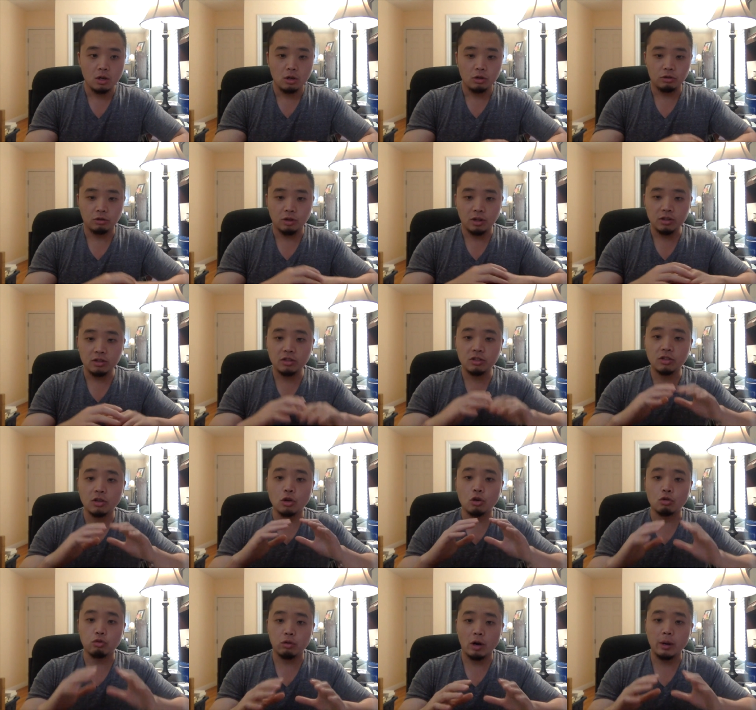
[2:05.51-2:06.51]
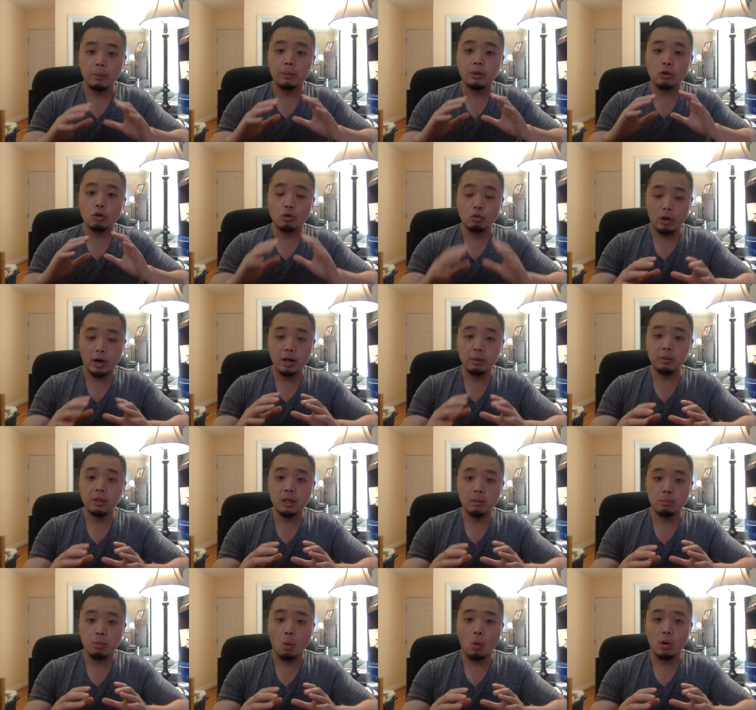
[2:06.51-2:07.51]
So this is incredibly
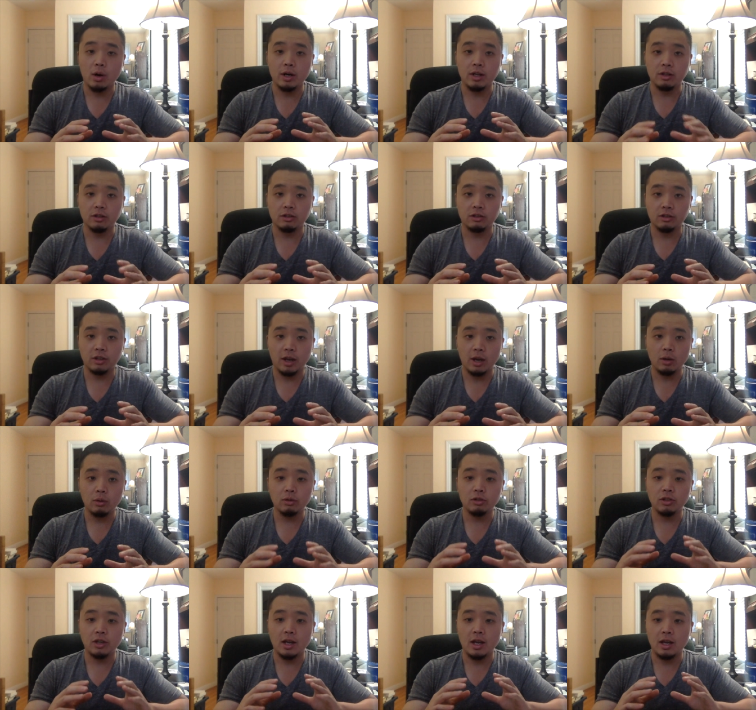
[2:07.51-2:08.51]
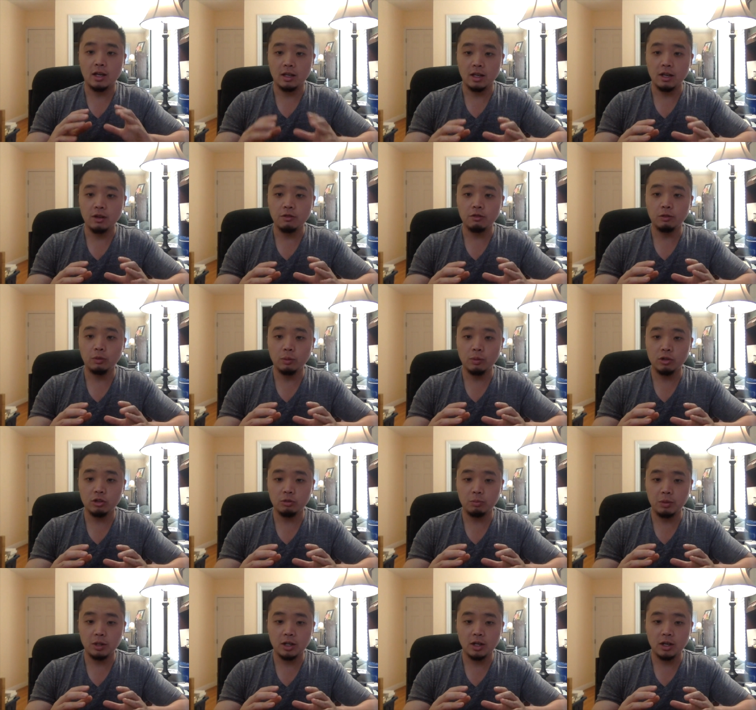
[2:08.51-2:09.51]
important in sales and influence,
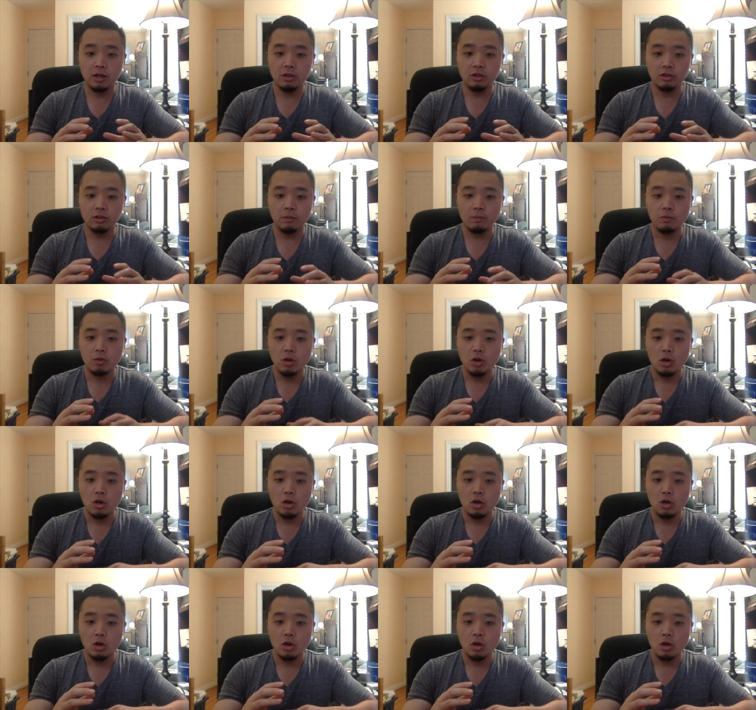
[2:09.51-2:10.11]
because